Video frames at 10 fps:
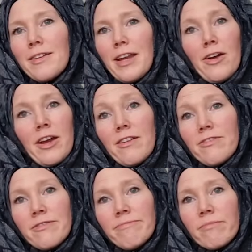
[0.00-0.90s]

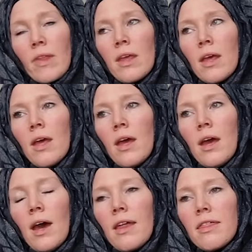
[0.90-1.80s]
narrative.
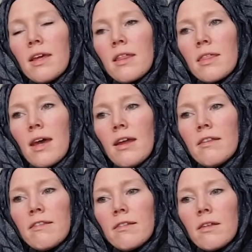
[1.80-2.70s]
I think
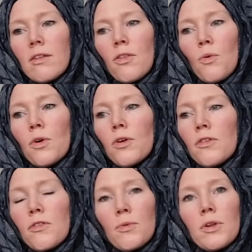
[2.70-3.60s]
that the
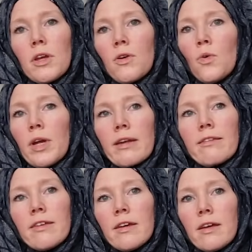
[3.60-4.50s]
world is really
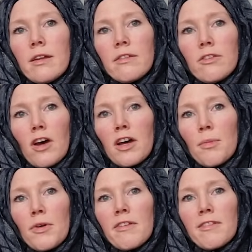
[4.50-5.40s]
quick to talk
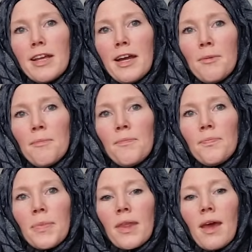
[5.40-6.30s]
about Islam,
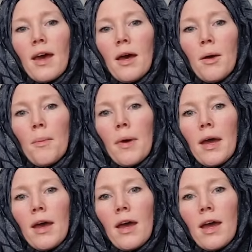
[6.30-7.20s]

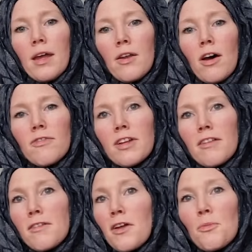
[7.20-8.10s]
and often
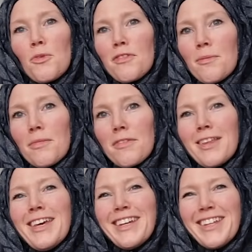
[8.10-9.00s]
it's not the Muslims
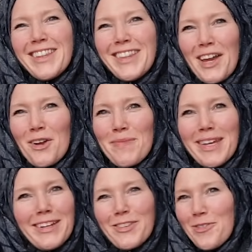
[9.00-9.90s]
that are
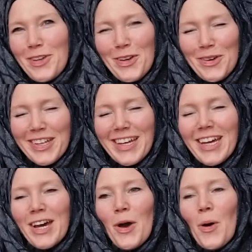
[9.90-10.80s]
being interviewed
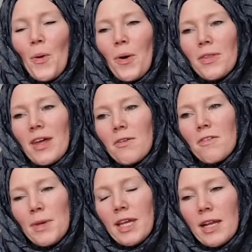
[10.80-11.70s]
or that are
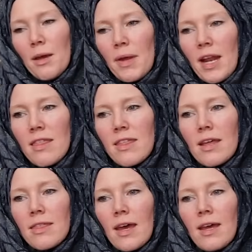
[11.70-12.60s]
speaking up. And I
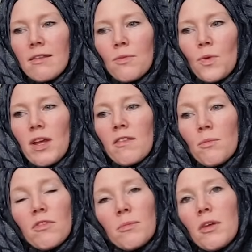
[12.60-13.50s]
think that we as a
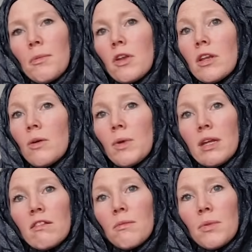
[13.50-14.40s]
Muslim community, we
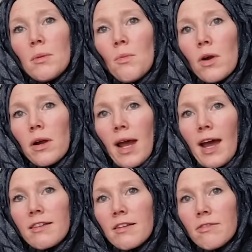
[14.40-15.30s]
need to be more
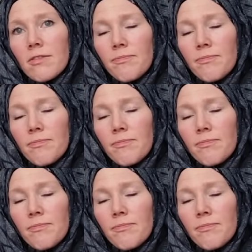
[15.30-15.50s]
active.